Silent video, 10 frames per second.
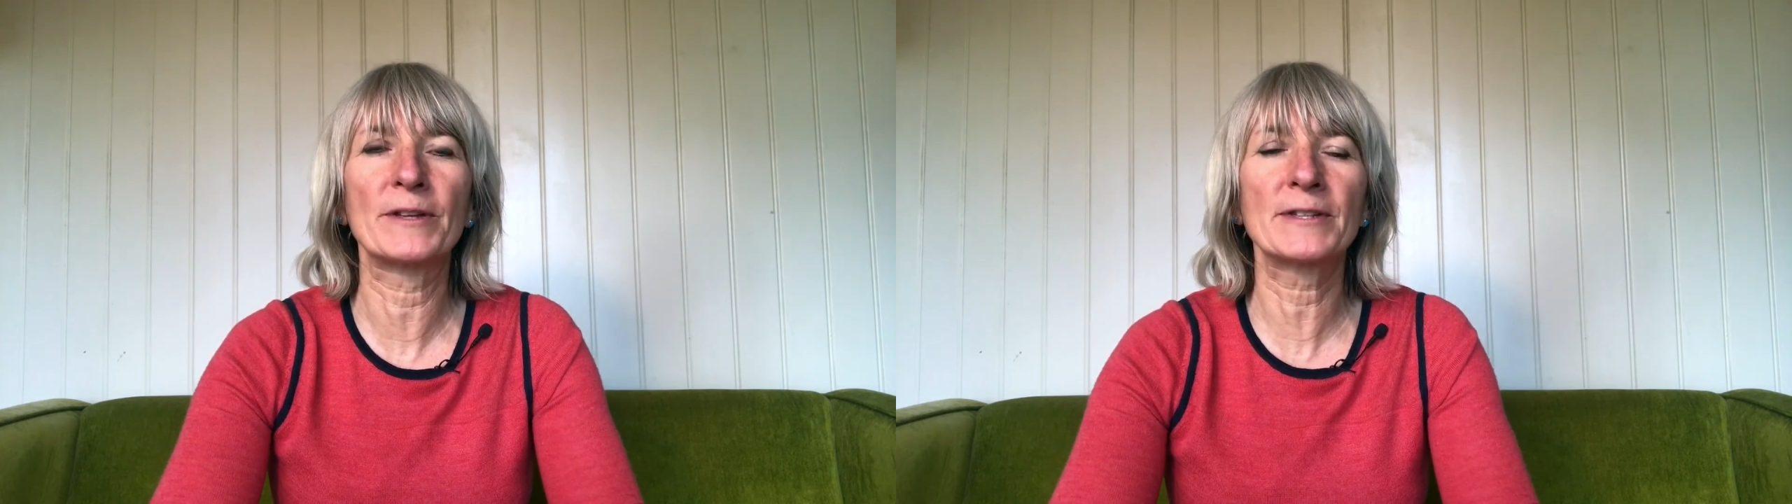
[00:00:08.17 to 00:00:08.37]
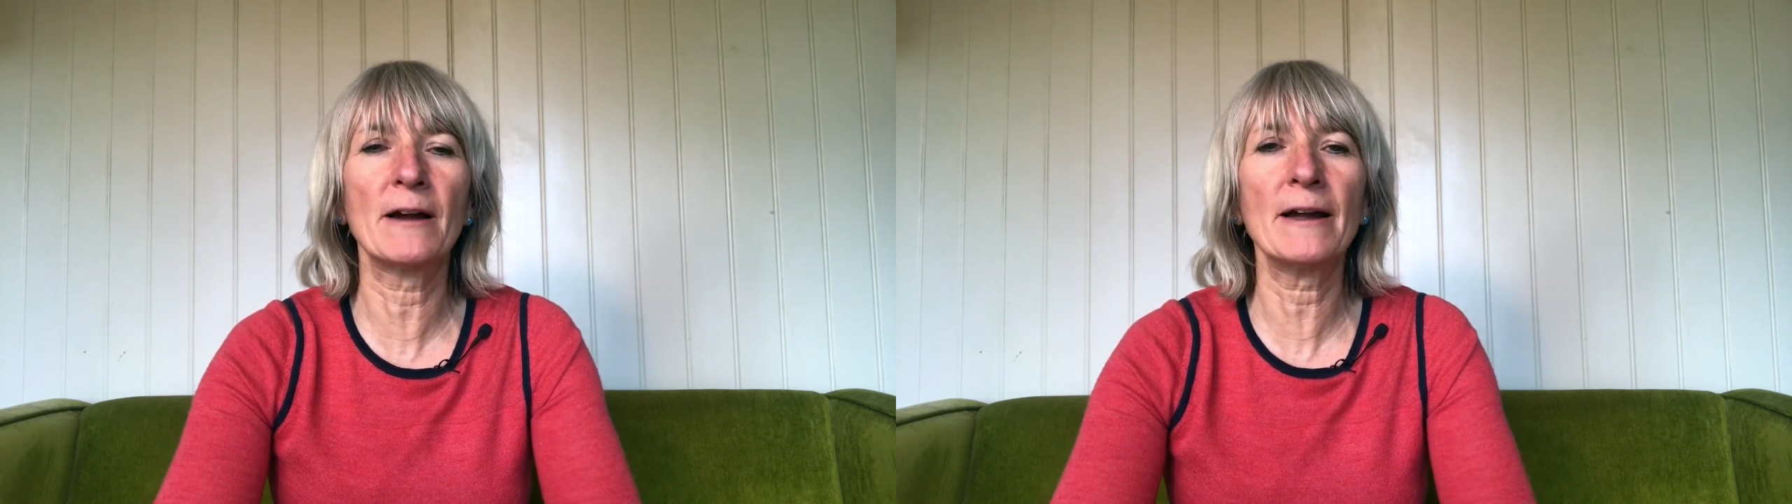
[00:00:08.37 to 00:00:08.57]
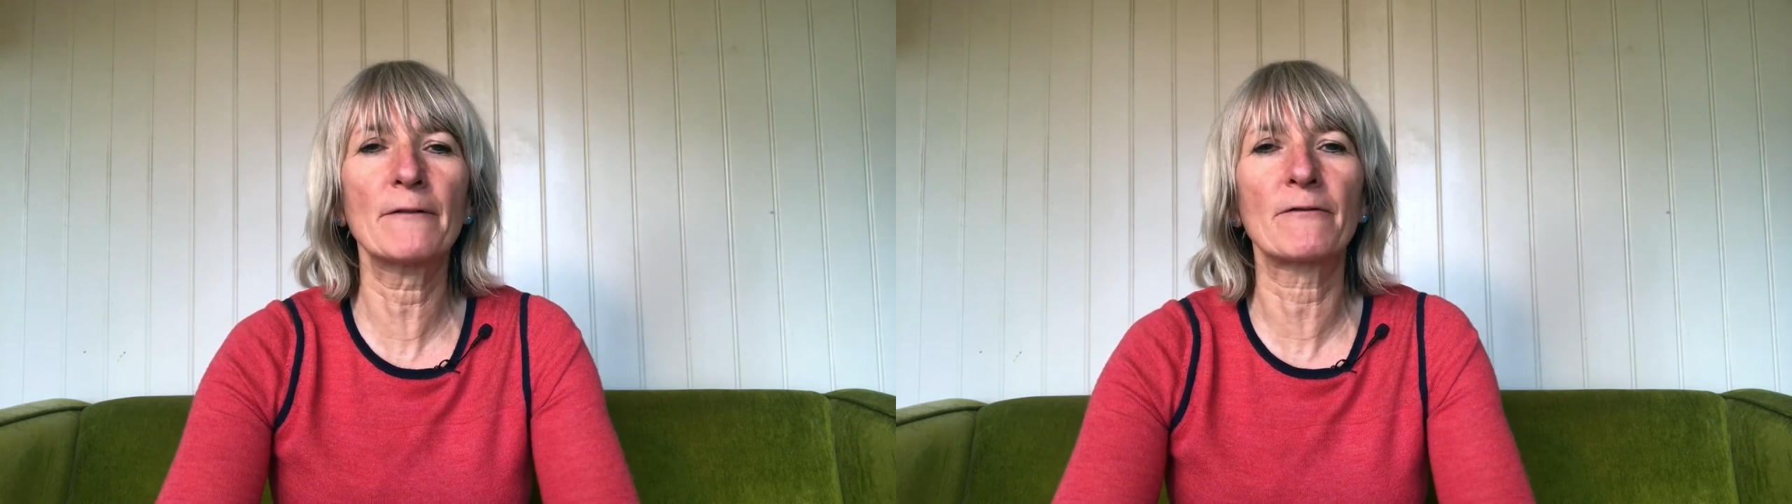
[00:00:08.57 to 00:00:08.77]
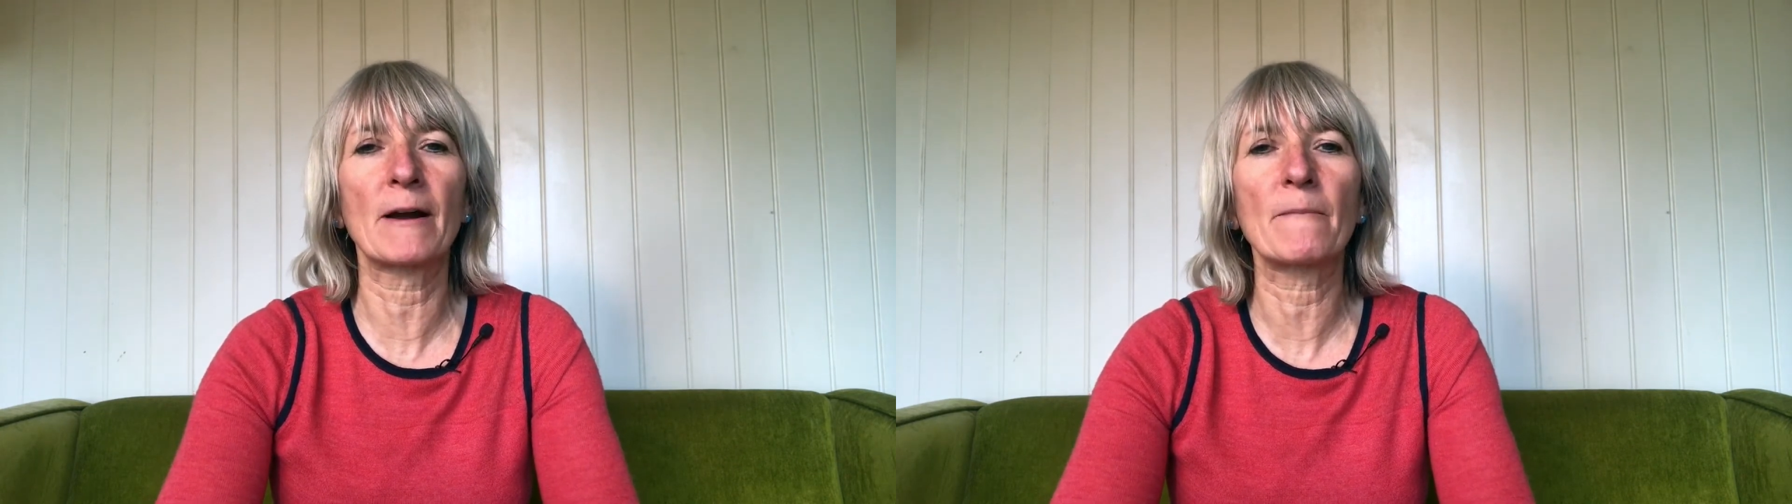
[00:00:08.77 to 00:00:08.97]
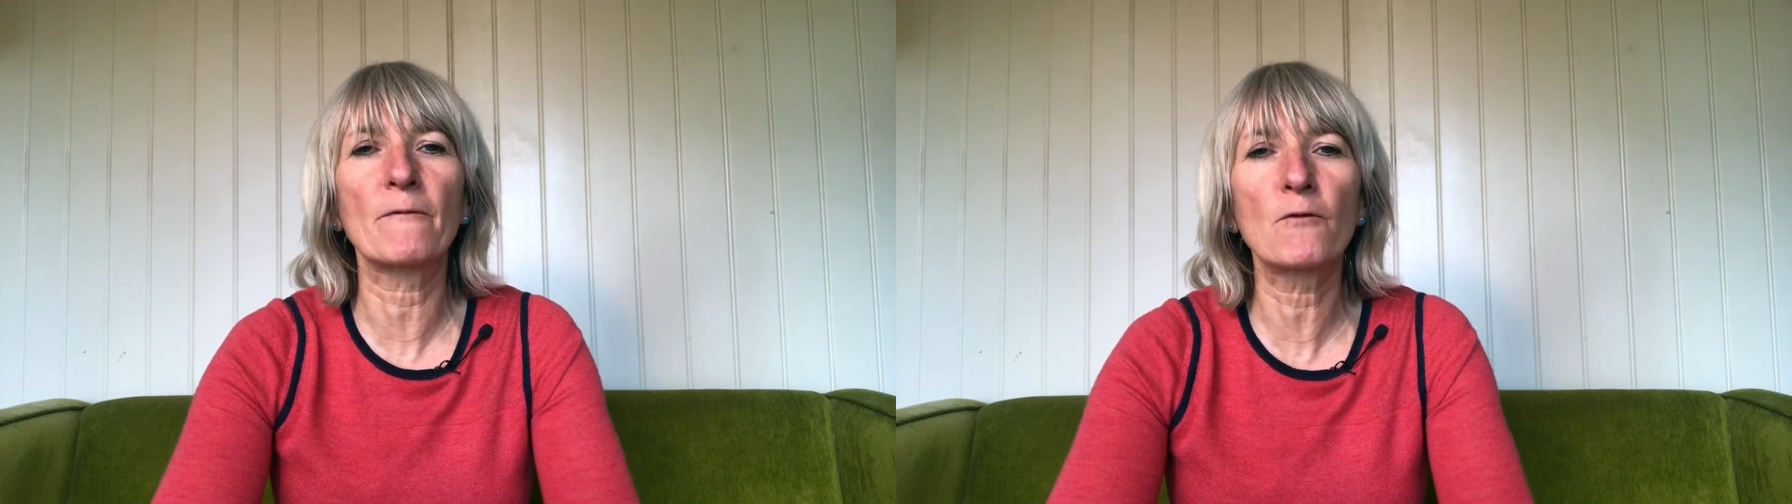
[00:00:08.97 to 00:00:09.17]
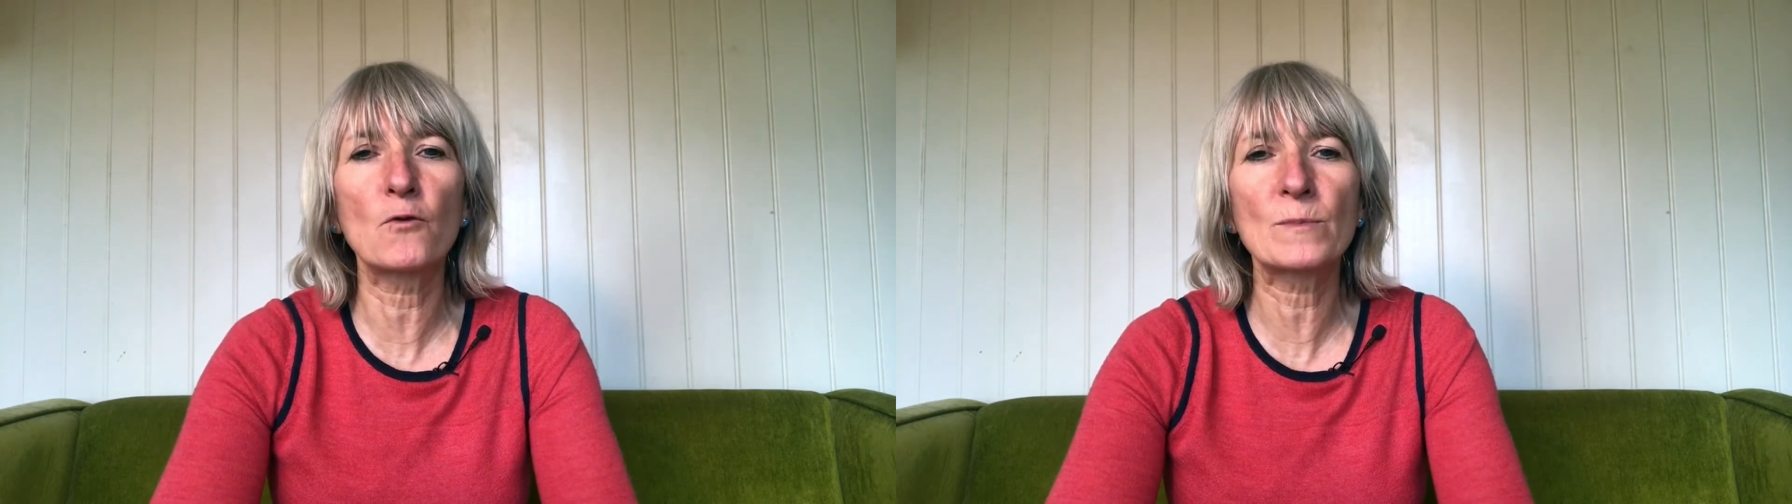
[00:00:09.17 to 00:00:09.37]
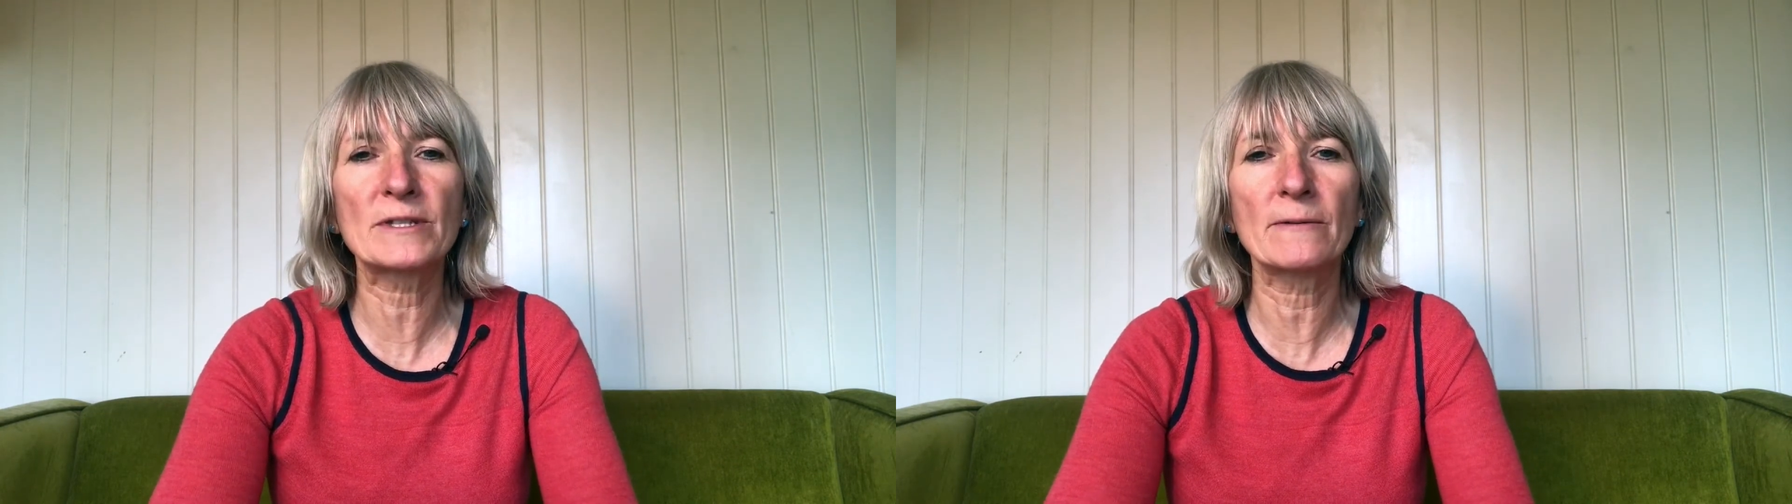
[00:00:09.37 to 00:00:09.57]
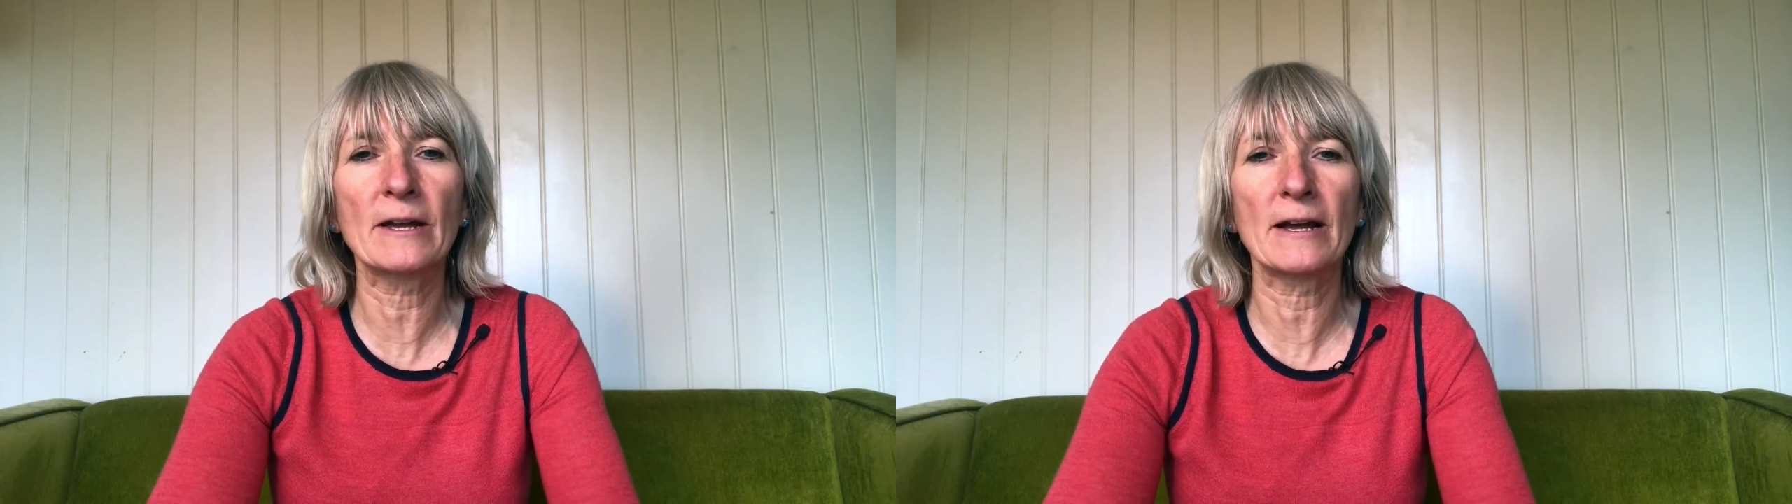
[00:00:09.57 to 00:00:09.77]
the diaphragm
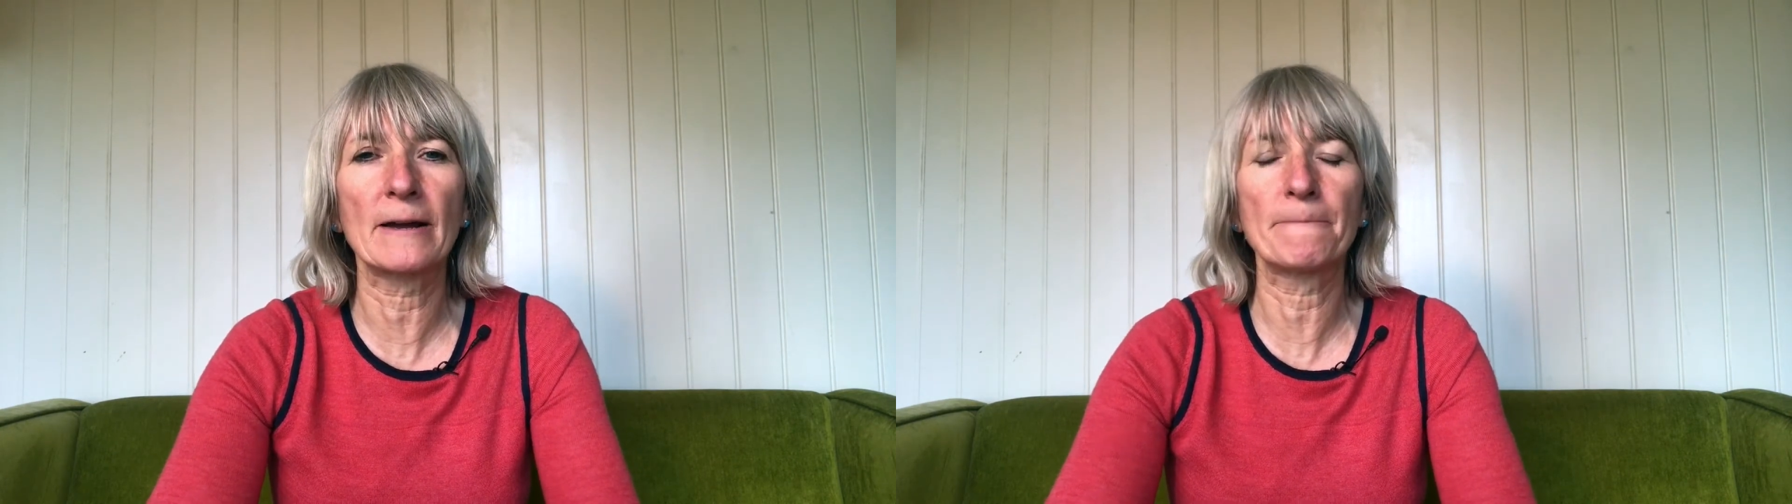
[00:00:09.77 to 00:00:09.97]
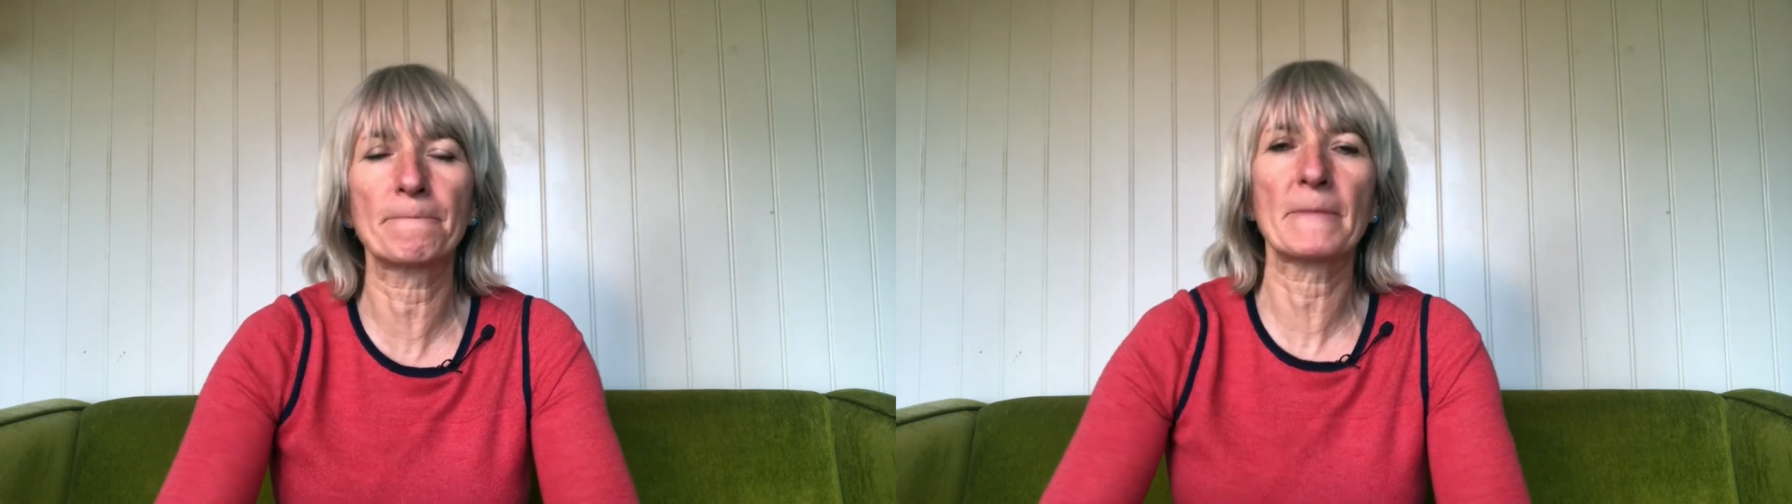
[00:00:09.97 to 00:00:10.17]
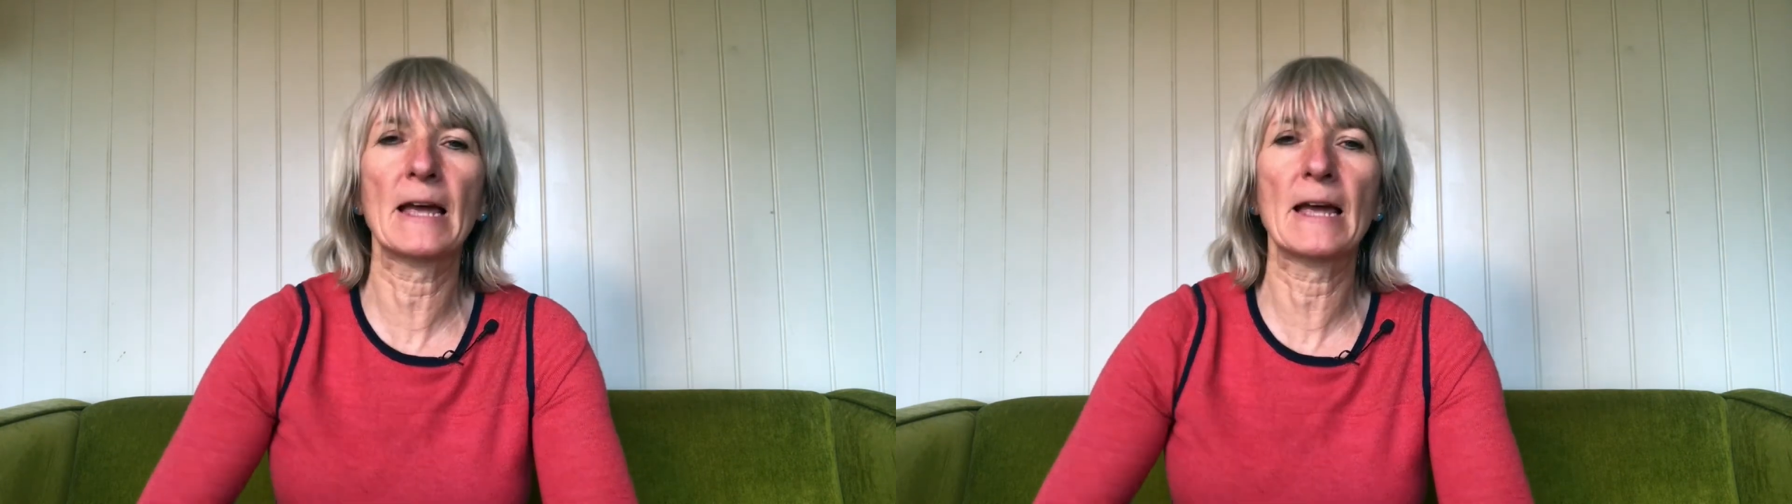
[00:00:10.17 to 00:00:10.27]
forms a